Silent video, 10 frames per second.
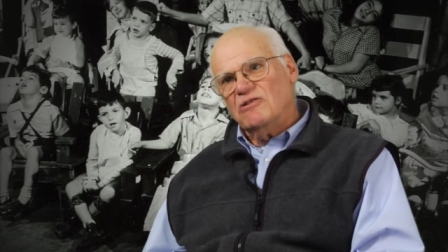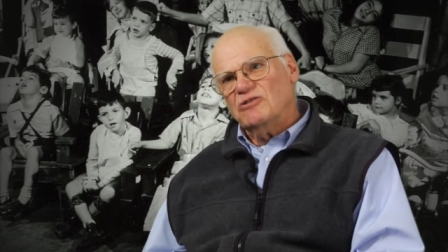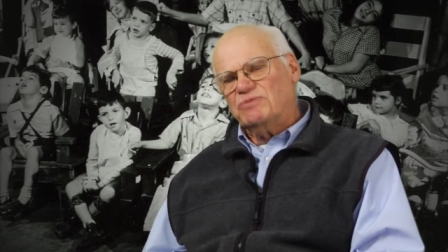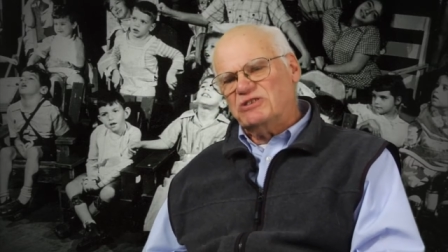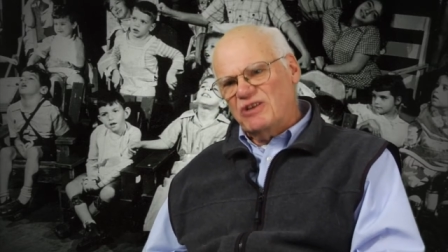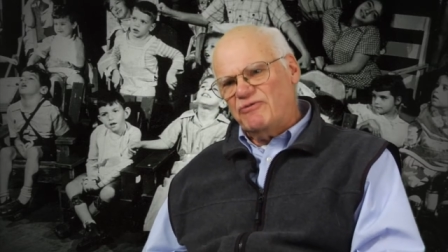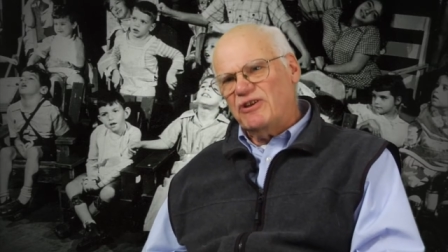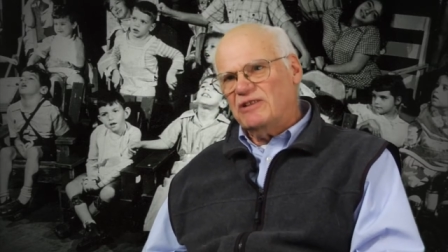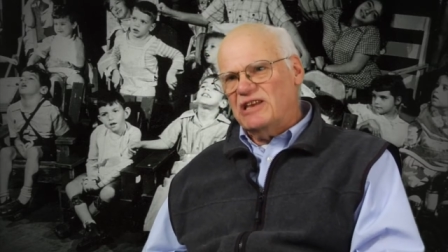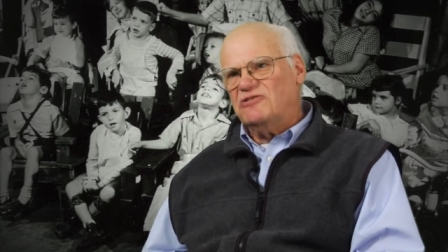
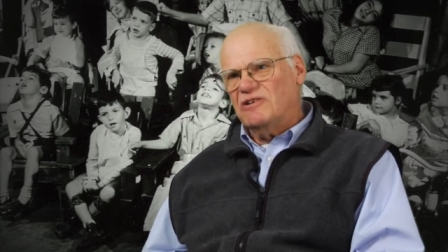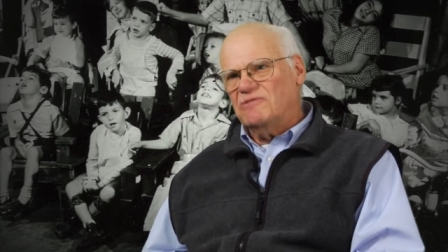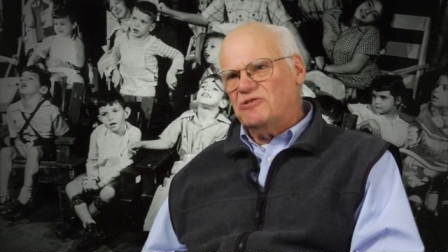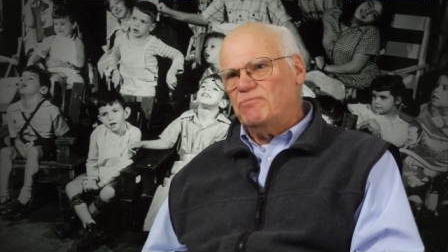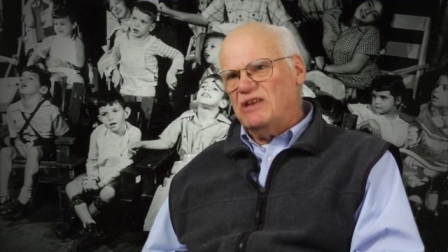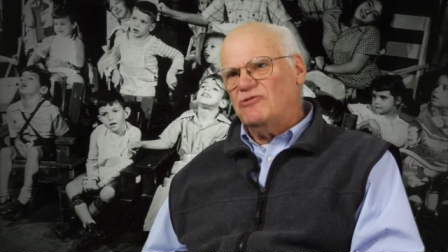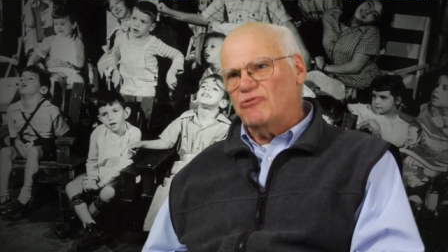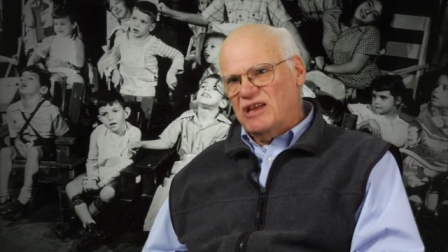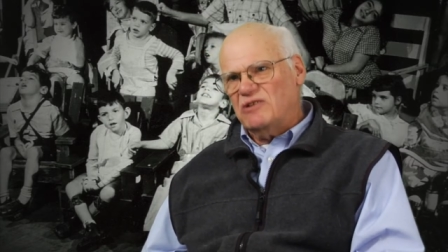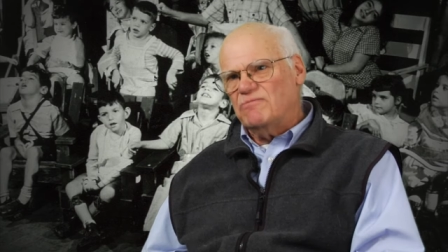specifically to, to be
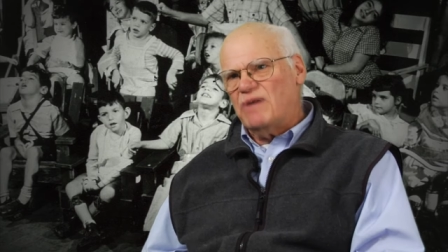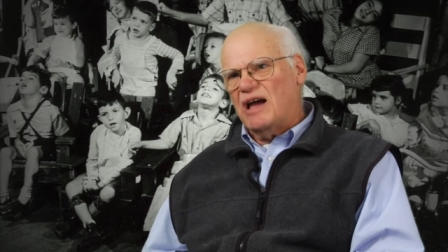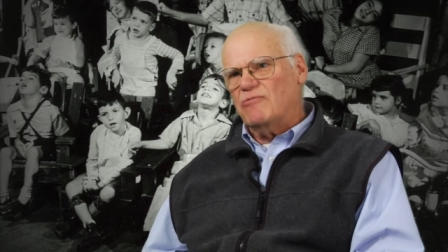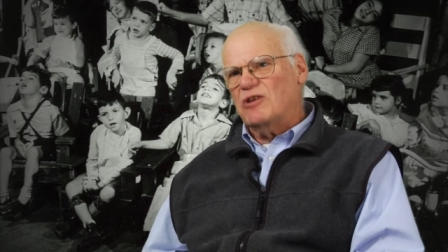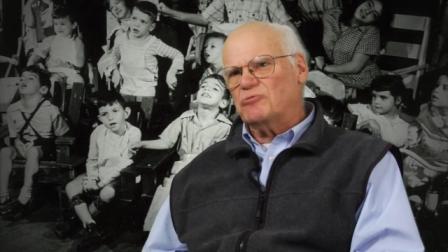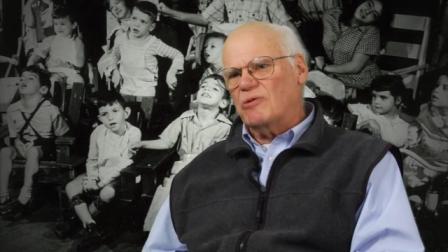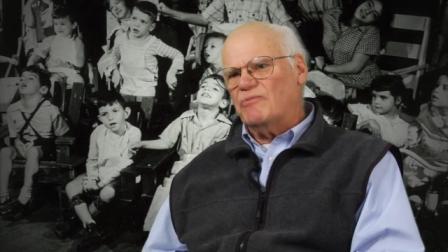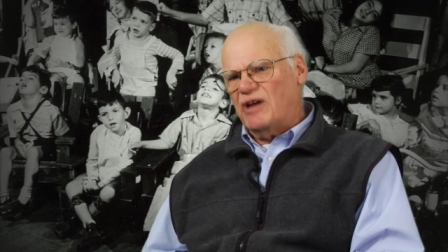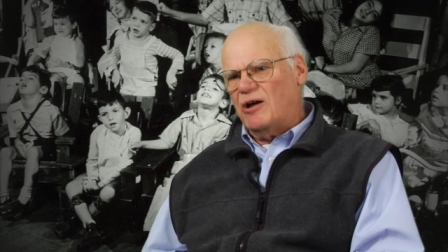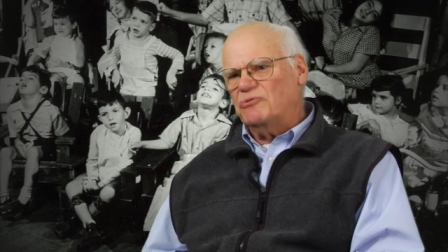treated by Winthrop
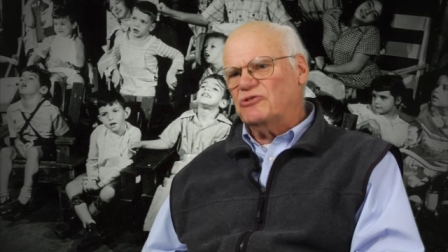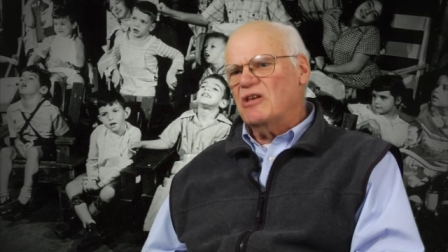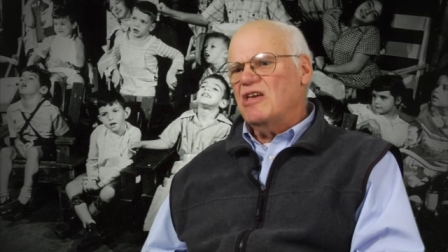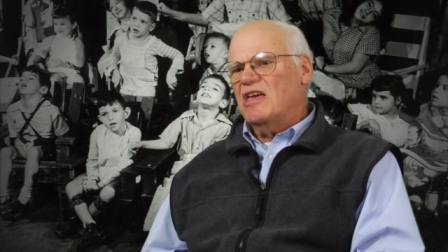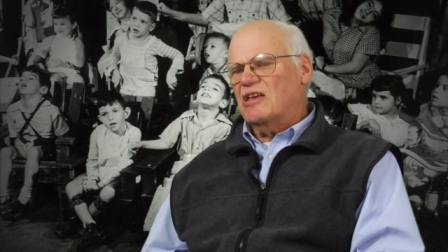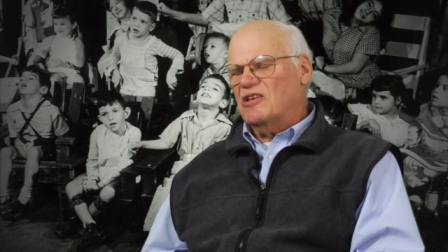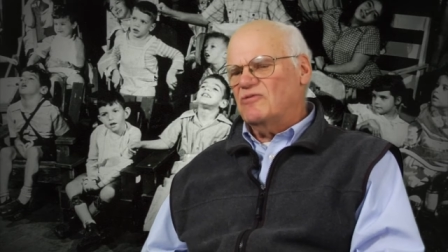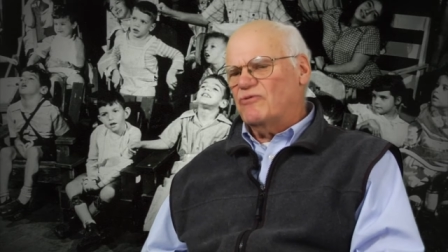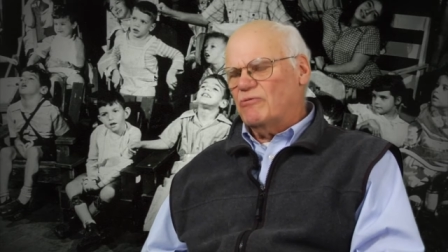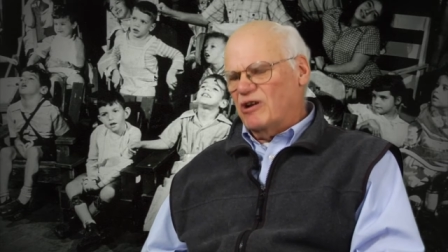Phelps,
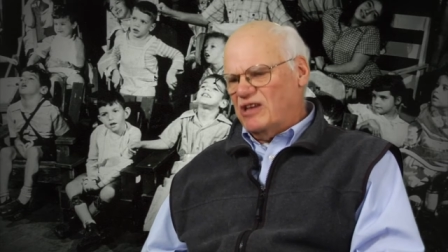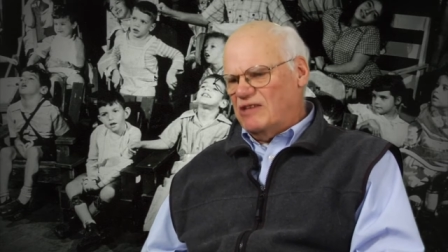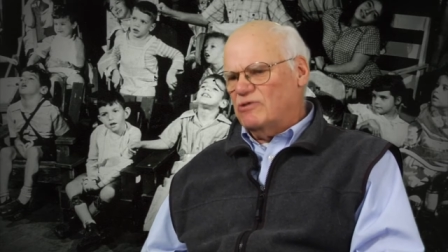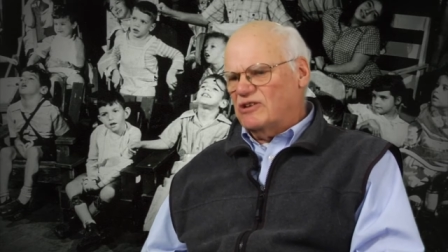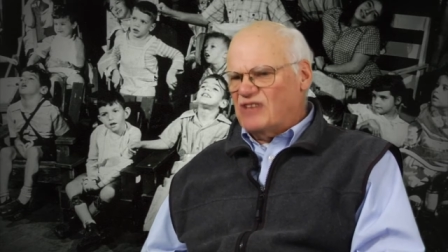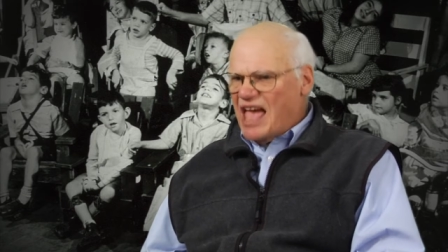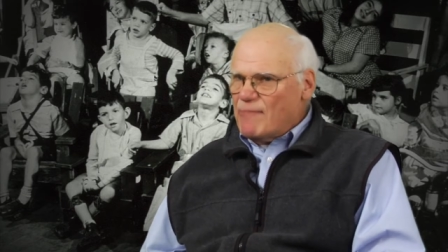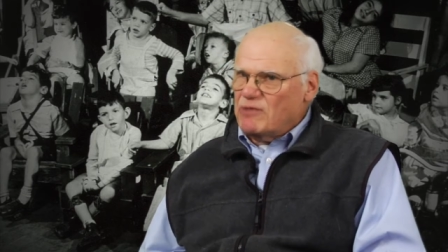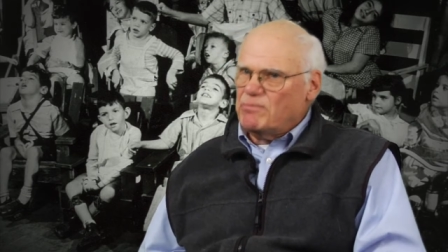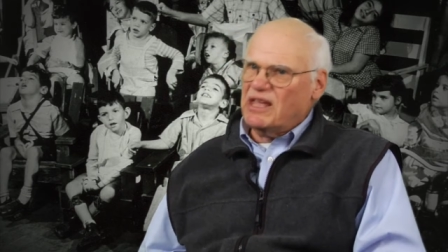and where he would
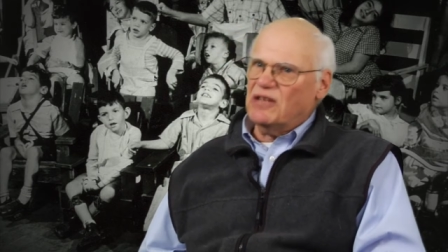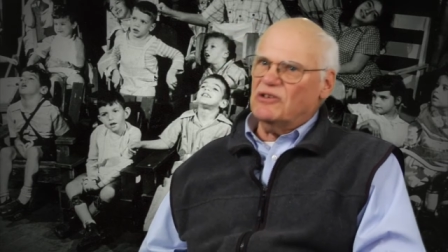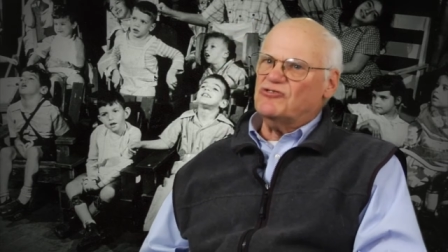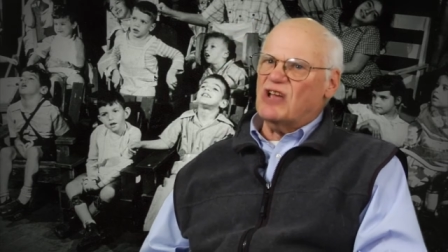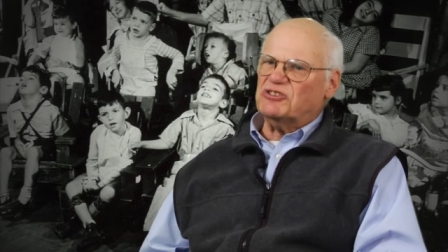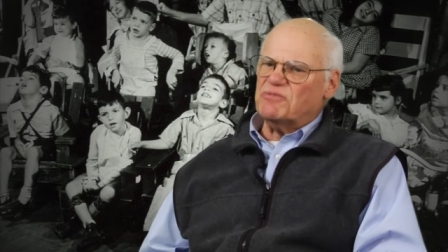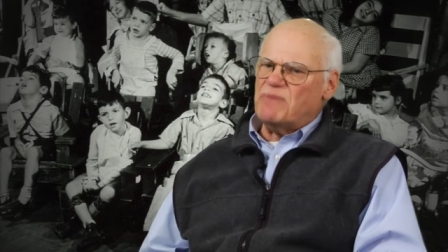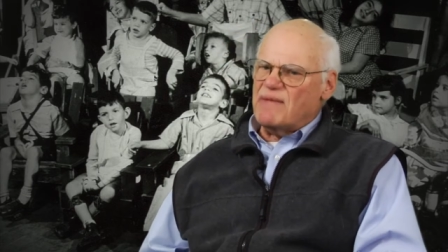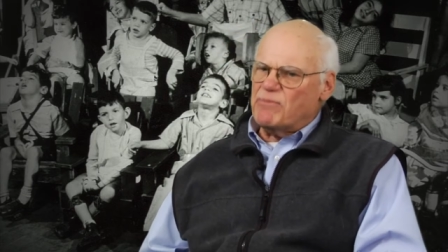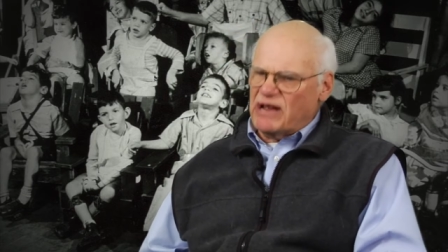examine me and adjust
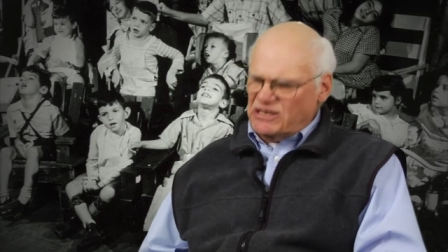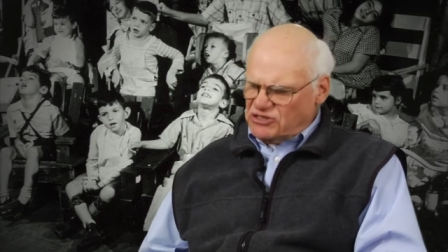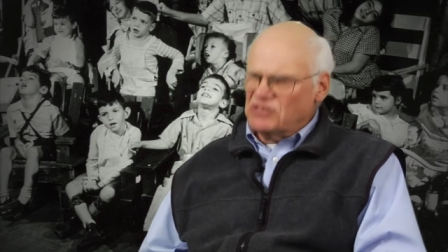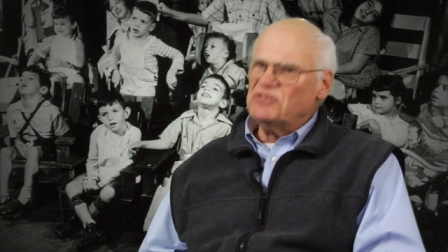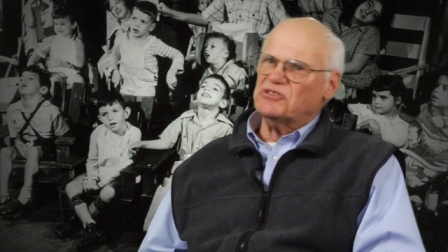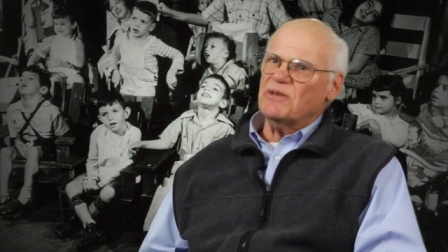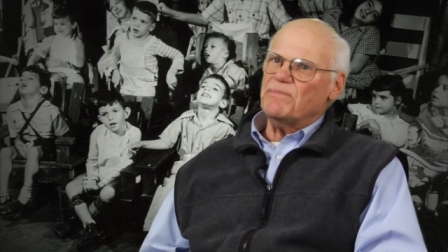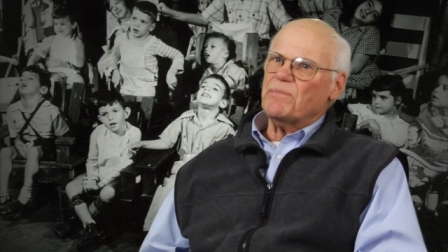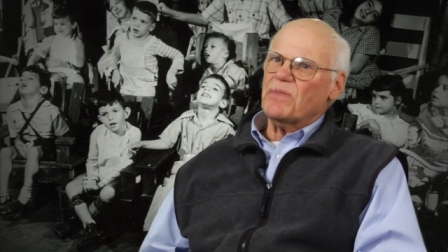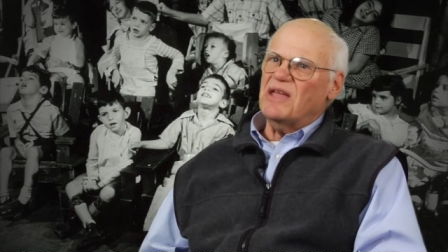my braces
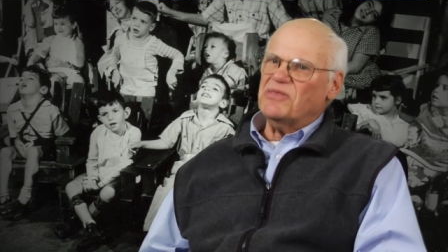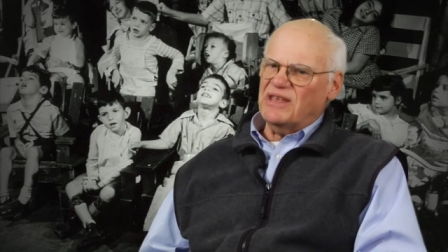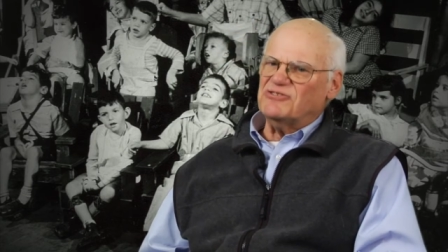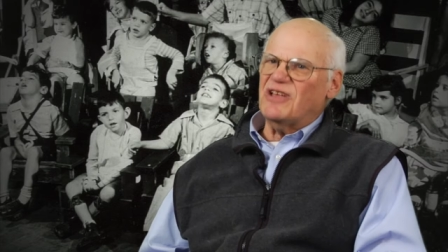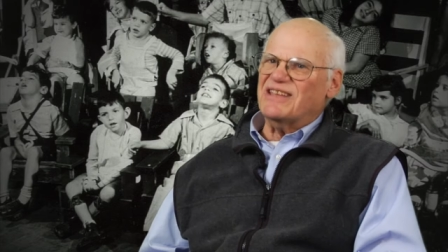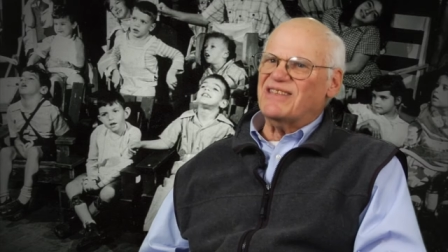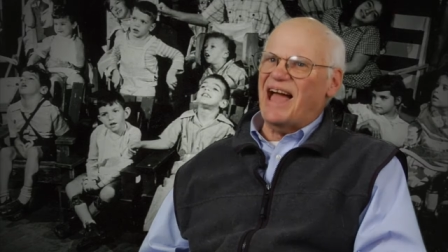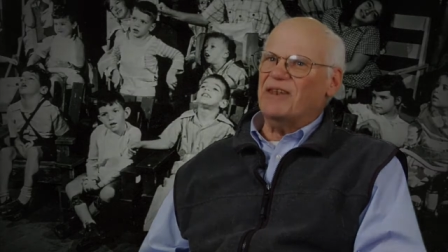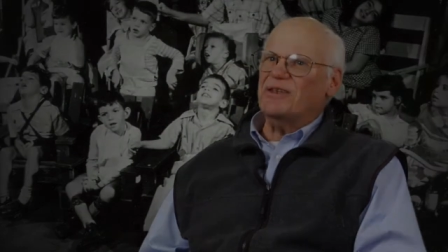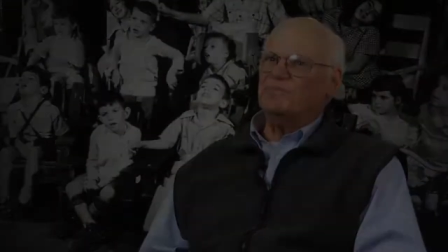and things like that.